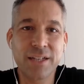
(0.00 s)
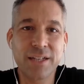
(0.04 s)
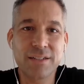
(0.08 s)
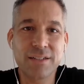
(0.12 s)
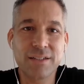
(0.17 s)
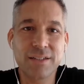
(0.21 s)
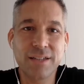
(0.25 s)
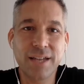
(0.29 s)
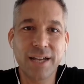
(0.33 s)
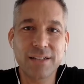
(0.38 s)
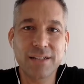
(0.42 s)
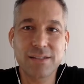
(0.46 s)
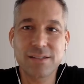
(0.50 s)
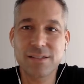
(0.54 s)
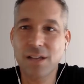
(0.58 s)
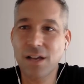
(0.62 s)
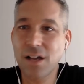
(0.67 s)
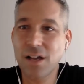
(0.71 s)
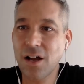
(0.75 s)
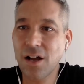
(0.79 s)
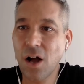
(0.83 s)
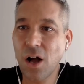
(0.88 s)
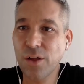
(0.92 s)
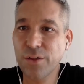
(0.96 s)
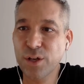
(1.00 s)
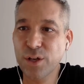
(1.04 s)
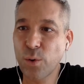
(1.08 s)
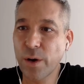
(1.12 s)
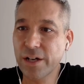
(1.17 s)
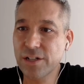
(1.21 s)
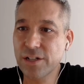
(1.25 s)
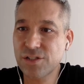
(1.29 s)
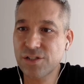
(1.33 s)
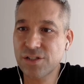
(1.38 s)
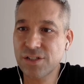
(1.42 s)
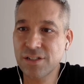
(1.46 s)
that's all the
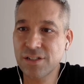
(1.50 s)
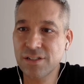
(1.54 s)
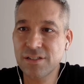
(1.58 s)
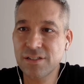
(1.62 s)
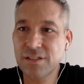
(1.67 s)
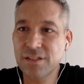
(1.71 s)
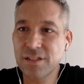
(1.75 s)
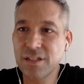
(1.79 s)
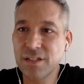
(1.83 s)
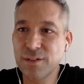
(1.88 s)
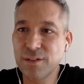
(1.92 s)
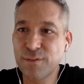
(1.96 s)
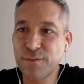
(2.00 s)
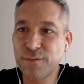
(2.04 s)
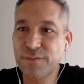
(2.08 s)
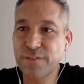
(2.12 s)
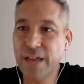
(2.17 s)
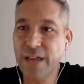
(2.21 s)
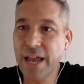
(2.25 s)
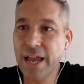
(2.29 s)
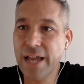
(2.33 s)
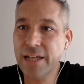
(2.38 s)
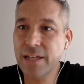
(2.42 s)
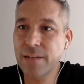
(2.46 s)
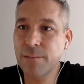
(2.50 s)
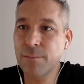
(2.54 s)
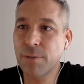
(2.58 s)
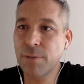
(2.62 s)
questions. If anybody—